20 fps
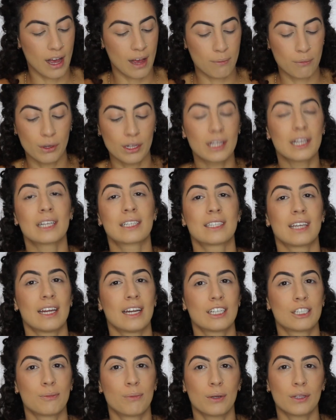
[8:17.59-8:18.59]
I'm really
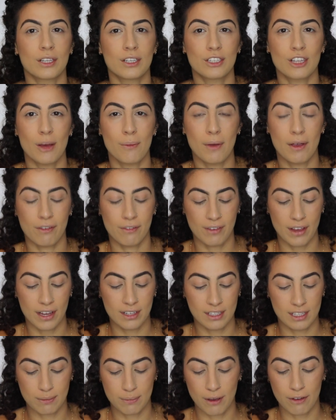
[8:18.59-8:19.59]
excited to put this on my
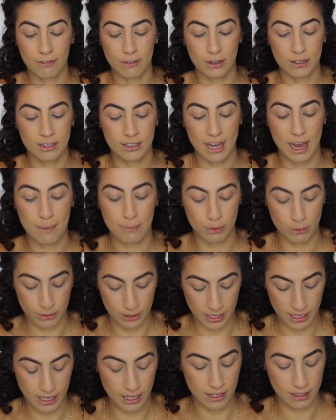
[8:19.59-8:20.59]
face. It's my first time
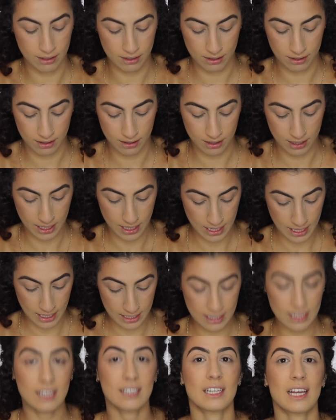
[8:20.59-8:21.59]
using it.
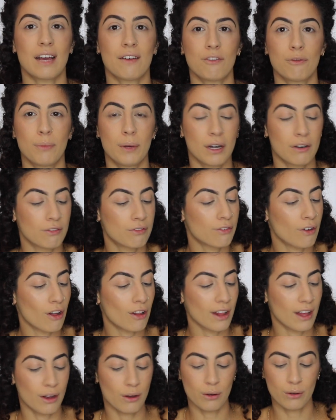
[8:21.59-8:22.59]
It does have a bit of
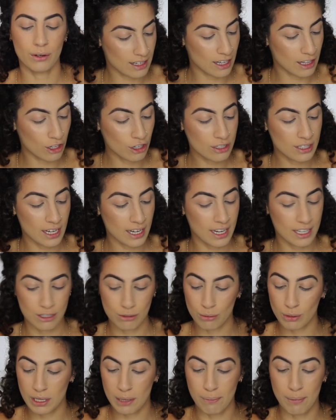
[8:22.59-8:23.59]
fallout. It looks like
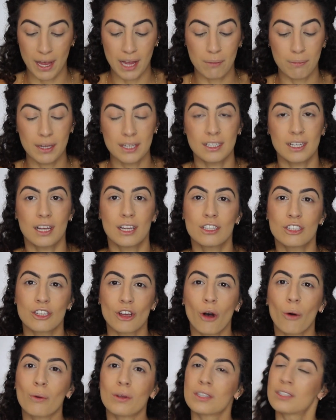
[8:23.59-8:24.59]
it's really pigmented,
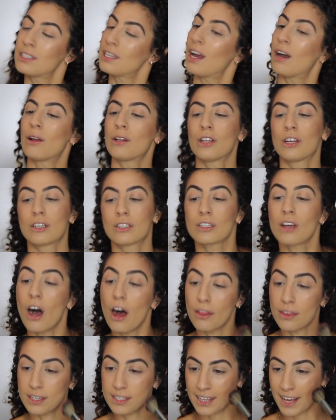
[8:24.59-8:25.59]
so we'll see how it looks
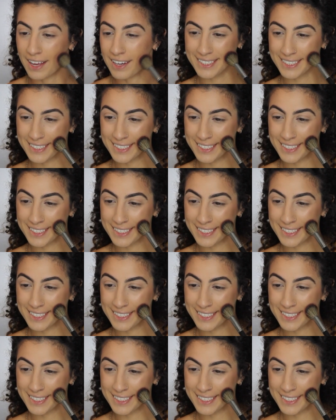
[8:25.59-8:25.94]
on the skin.